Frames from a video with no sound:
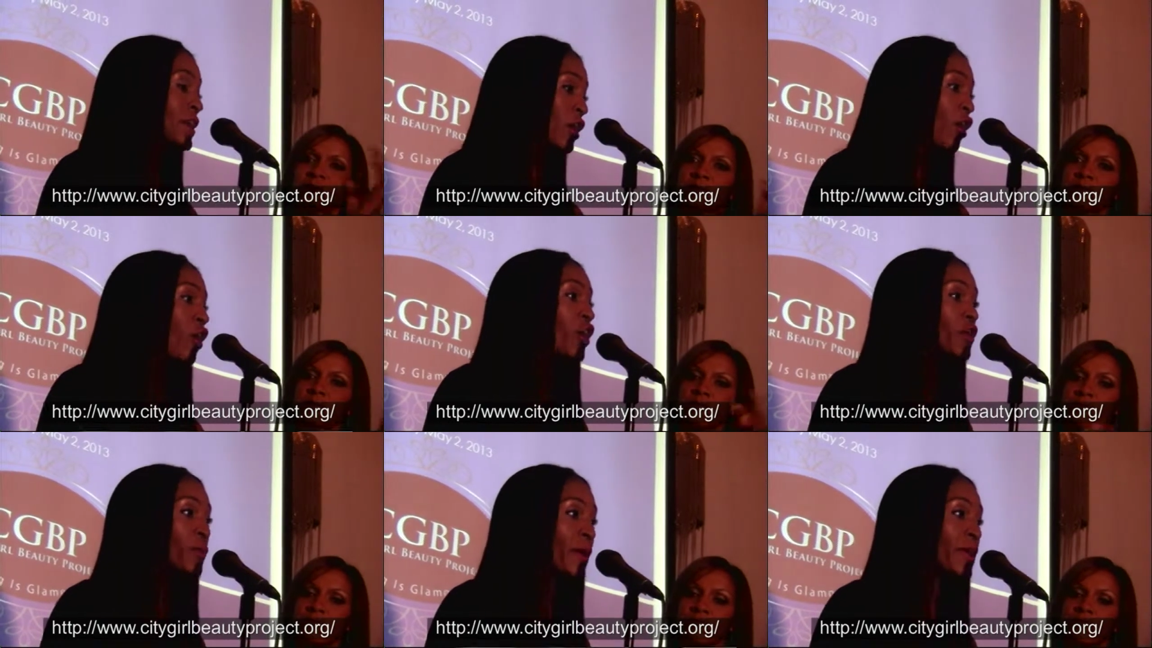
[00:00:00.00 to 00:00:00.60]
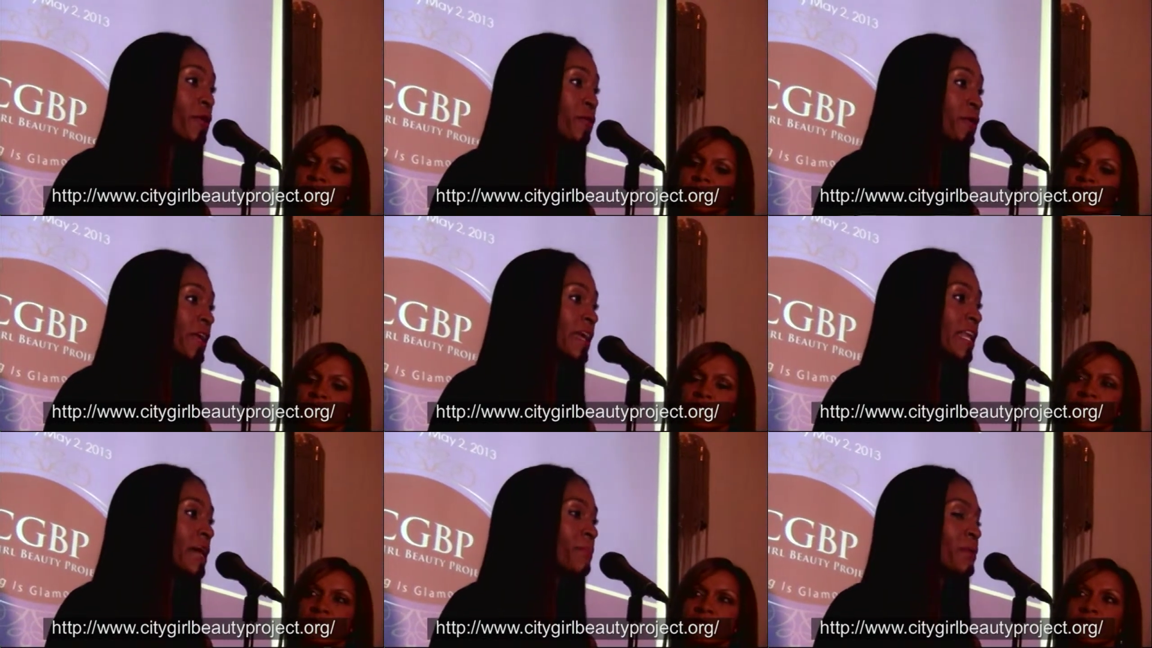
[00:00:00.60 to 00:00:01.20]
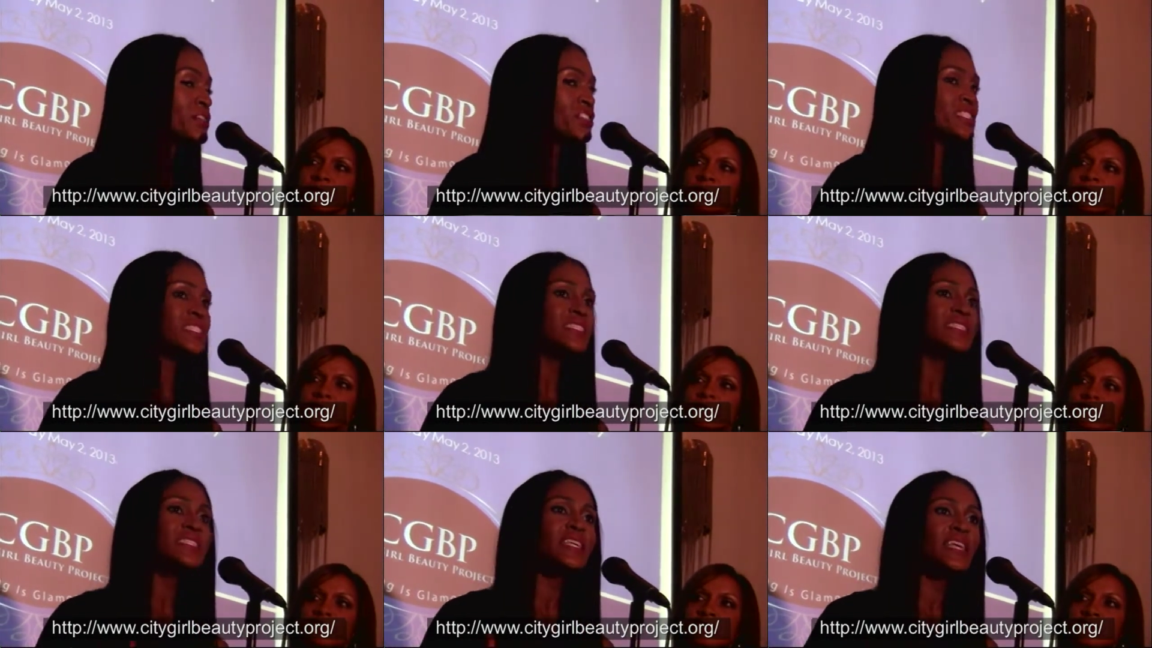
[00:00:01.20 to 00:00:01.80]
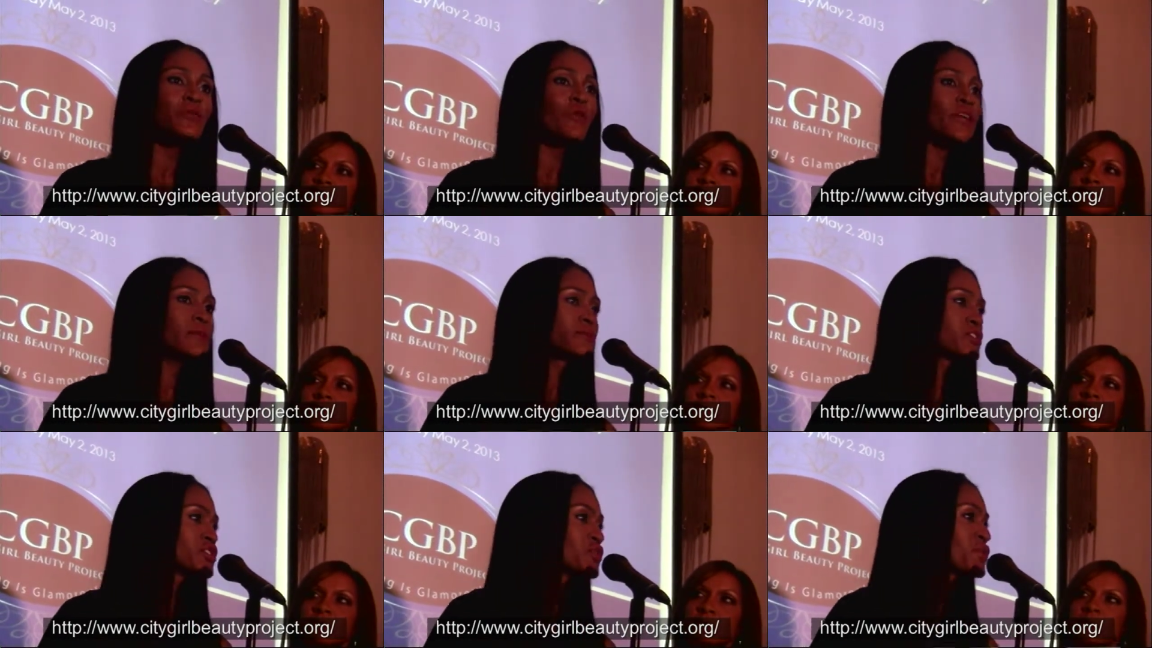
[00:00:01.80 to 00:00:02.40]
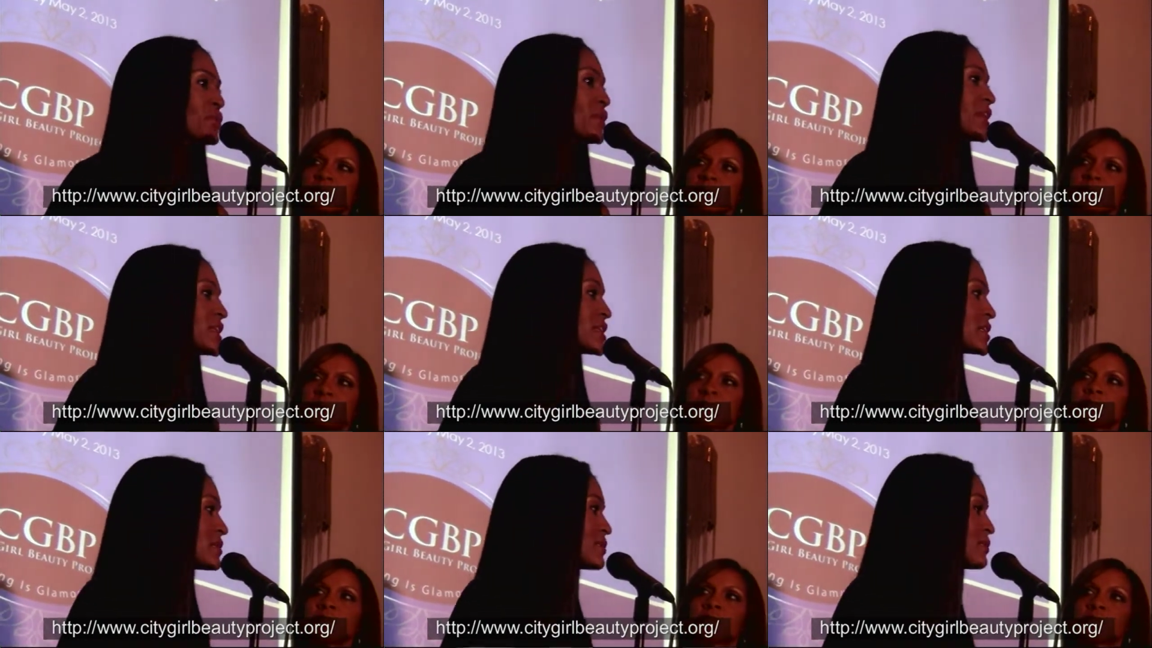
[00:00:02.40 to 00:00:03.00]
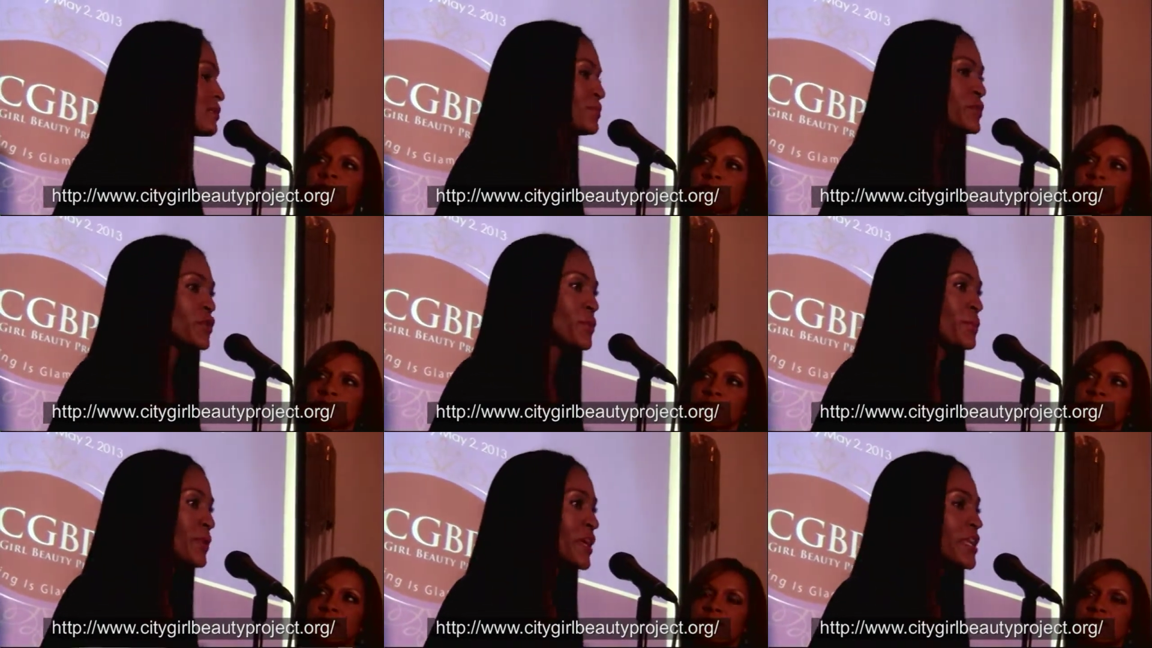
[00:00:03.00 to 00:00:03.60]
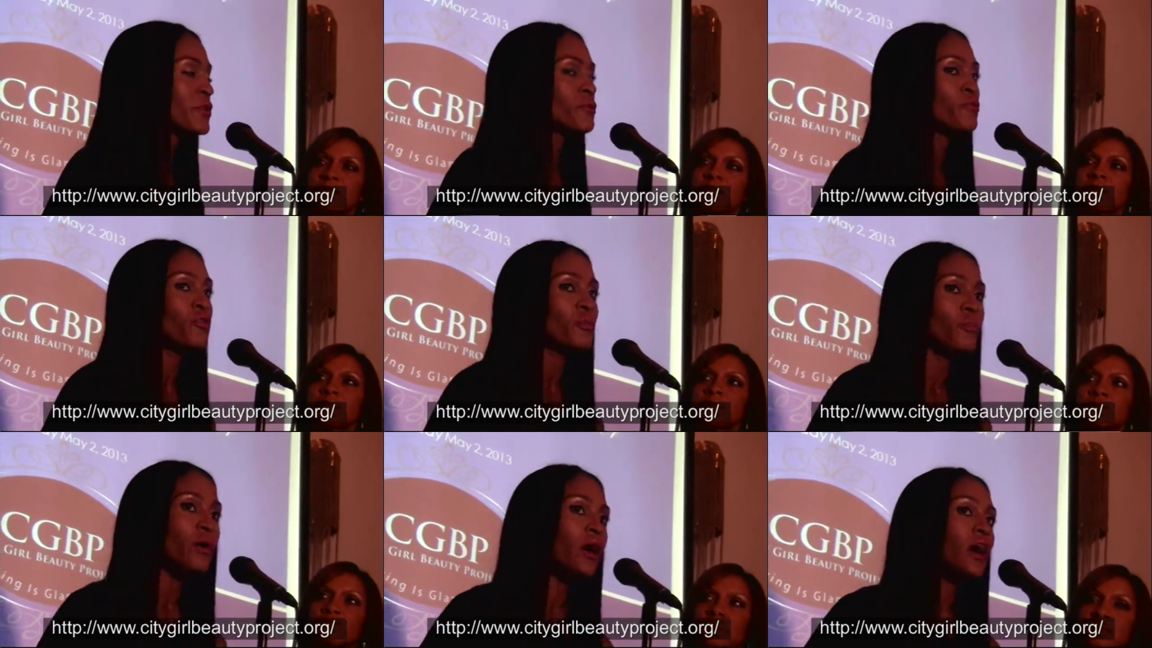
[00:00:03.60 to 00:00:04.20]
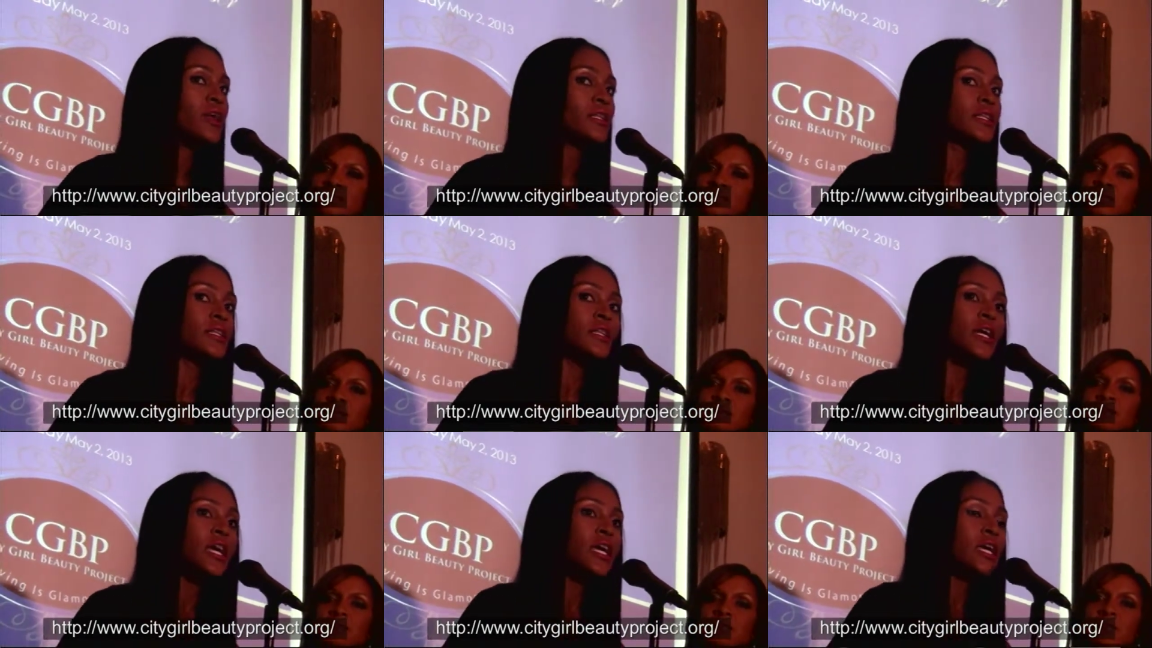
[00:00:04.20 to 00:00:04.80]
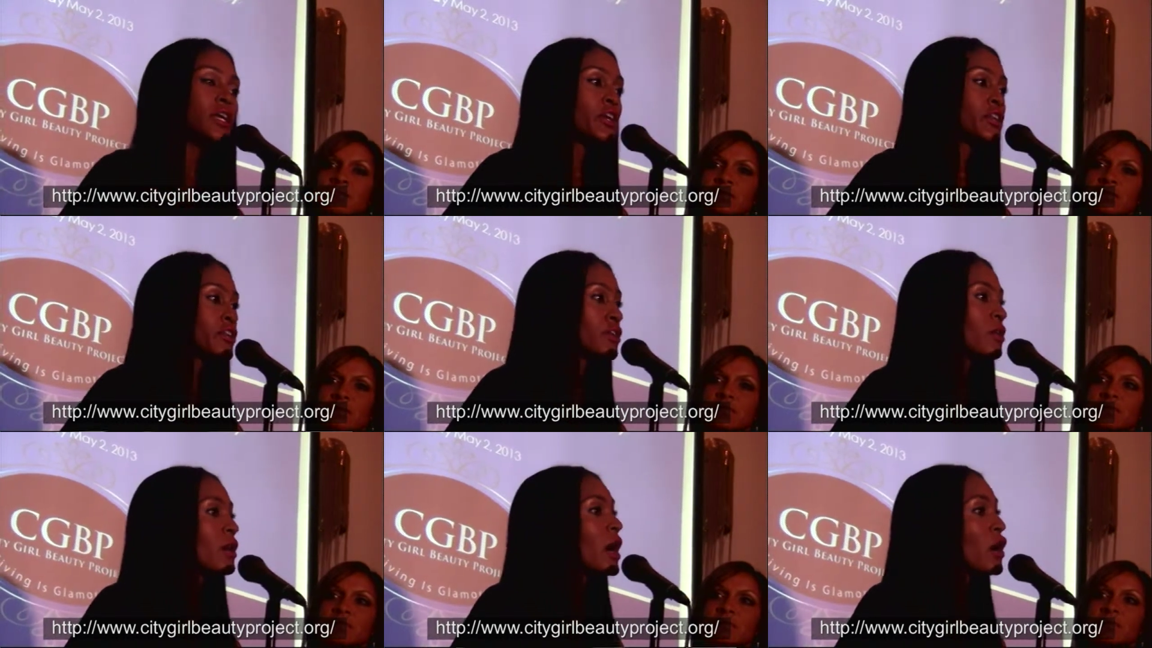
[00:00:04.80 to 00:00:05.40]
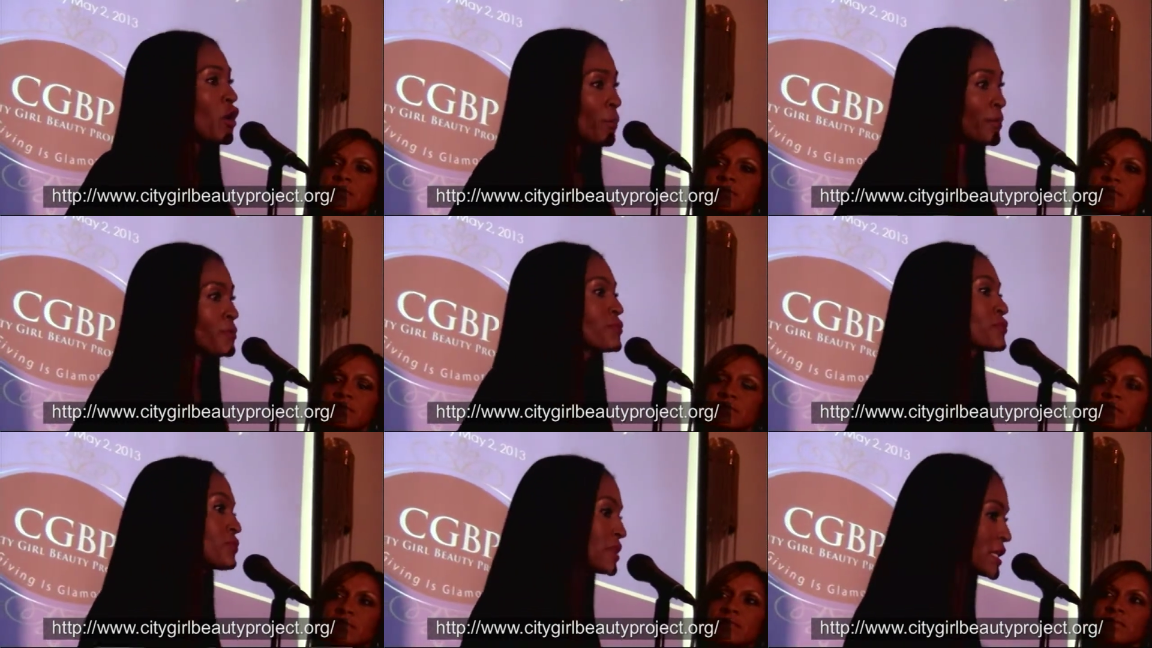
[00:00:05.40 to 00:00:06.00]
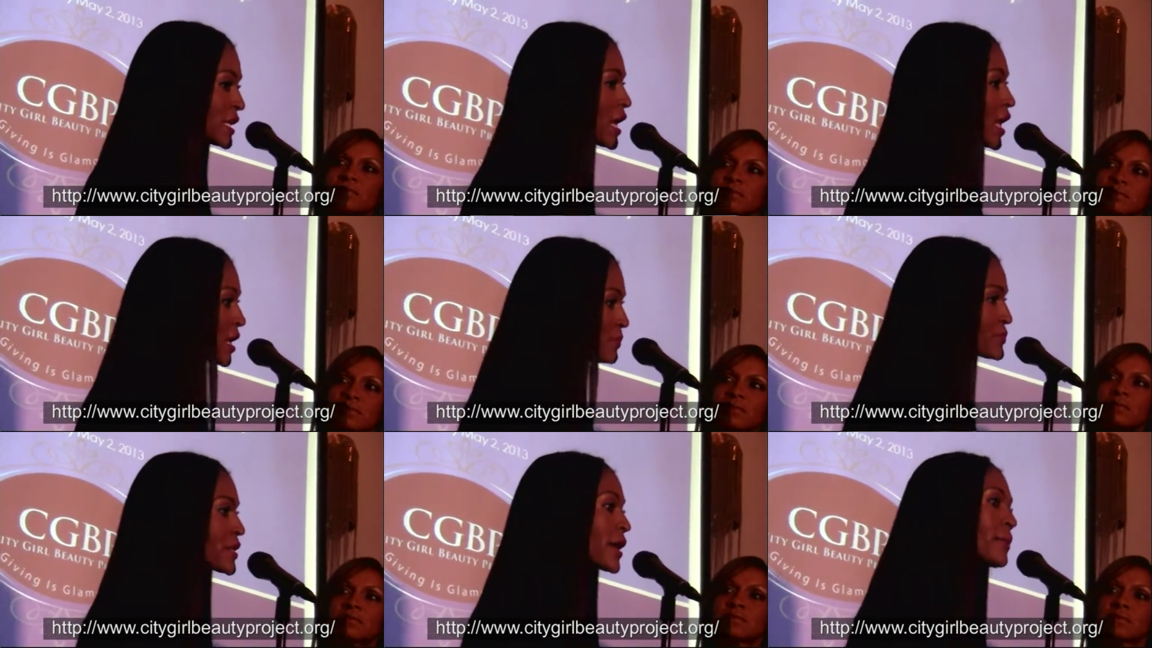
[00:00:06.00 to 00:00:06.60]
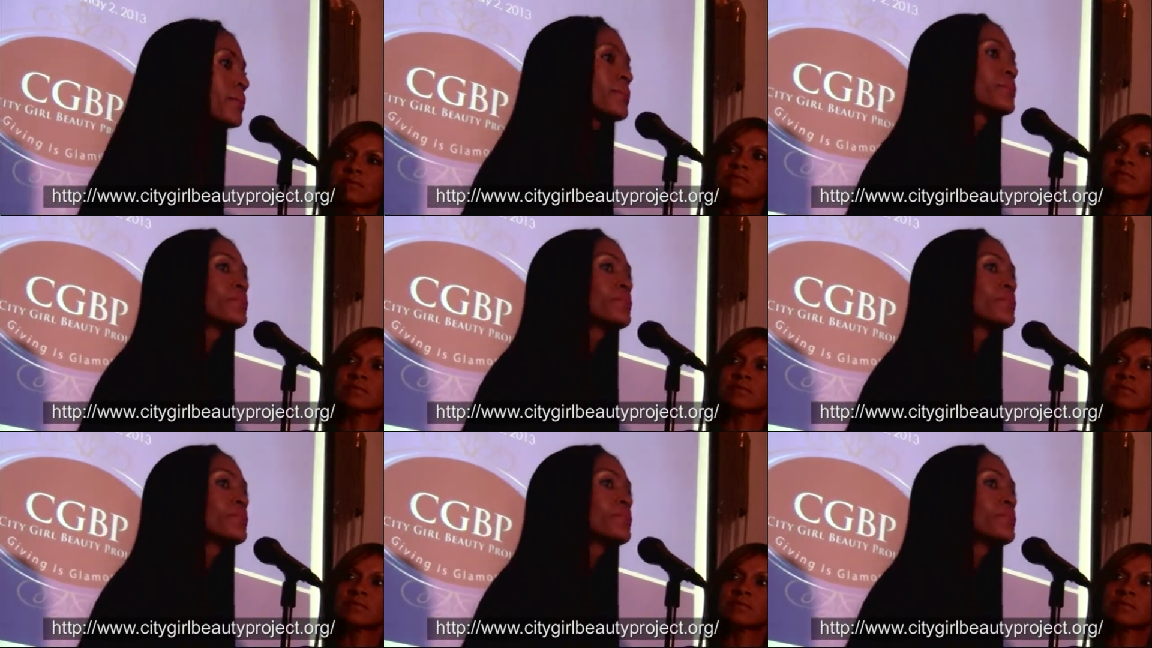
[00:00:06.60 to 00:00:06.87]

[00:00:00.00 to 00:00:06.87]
Speaker 1: They're all the way in Grenada, but just seeing what I'm doing and, you know, being a role model, you know, I hope it will really help them.